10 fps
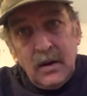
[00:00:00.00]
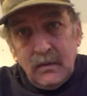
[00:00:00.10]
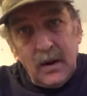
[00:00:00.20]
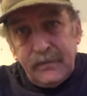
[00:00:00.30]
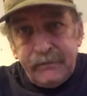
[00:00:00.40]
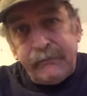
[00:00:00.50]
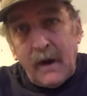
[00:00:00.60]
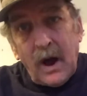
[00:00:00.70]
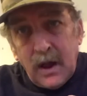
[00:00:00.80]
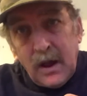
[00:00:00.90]
What the
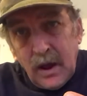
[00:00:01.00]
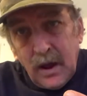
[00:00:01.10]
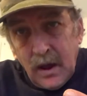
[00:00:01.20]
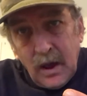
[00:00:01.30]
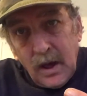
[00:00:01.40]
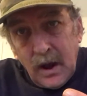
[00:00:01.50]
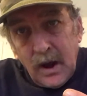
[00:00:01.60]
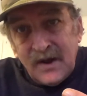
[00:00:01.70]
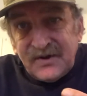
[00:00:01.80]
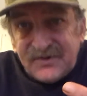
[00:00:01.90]
fuck?
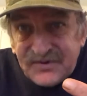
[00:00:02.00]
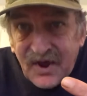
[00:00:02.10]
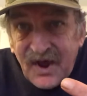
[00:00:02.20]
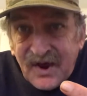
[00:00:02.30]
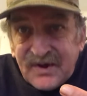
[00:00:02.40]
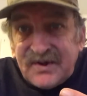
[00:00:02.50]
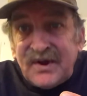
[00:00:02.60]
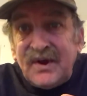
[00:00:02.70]
6?